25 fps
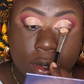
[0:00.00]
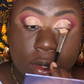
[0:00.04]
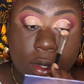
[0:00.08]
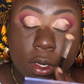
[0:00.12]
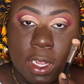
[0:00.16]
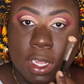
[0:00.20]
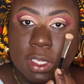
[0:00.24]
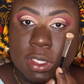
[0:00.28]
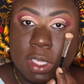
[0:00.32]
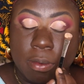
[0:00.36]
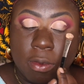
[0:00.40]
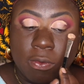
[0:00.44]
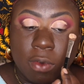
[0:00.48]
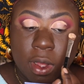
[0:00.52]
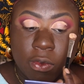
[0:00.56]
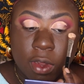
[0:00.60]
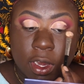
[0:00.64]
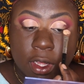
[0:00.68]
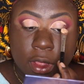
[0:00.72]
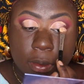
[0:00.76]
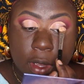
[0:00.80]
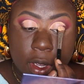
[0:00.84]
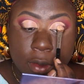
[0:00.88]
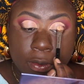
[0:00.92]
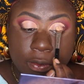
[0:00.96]
Like I said
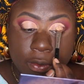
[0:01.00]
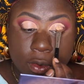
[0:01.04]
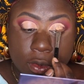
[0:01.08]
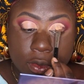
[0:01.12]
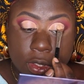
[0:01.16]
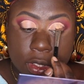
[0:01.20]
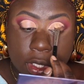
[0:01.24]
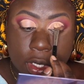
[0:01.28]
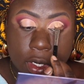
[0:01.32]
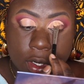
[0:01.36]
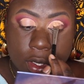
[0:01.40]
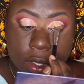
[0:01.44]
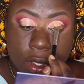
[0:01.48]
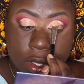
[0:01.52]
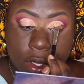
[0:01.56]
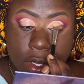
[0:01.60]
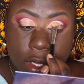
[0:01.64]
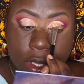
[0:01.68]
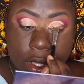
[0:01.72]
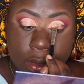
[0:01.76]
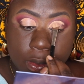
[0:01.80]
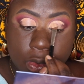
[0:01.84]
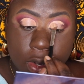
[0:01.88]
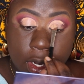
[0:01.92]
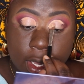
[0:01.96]
before, I feel like the
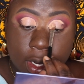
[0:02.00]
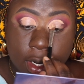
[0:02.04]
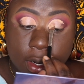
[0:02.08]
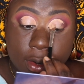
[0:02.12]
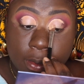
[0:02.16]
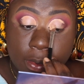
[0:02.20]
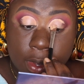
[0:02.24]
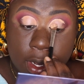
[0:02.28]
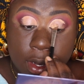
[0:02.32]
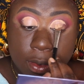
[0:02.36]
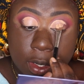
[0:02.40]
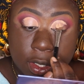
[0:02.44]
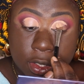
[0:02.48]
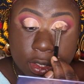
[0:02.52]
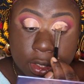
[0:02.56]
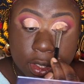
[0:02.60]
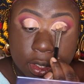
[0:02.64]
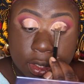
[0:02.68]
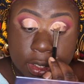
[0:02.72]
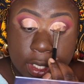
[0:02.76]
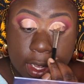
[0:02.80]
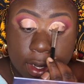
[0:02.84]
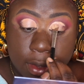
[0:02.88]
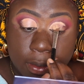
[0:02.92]
Makeup Revolution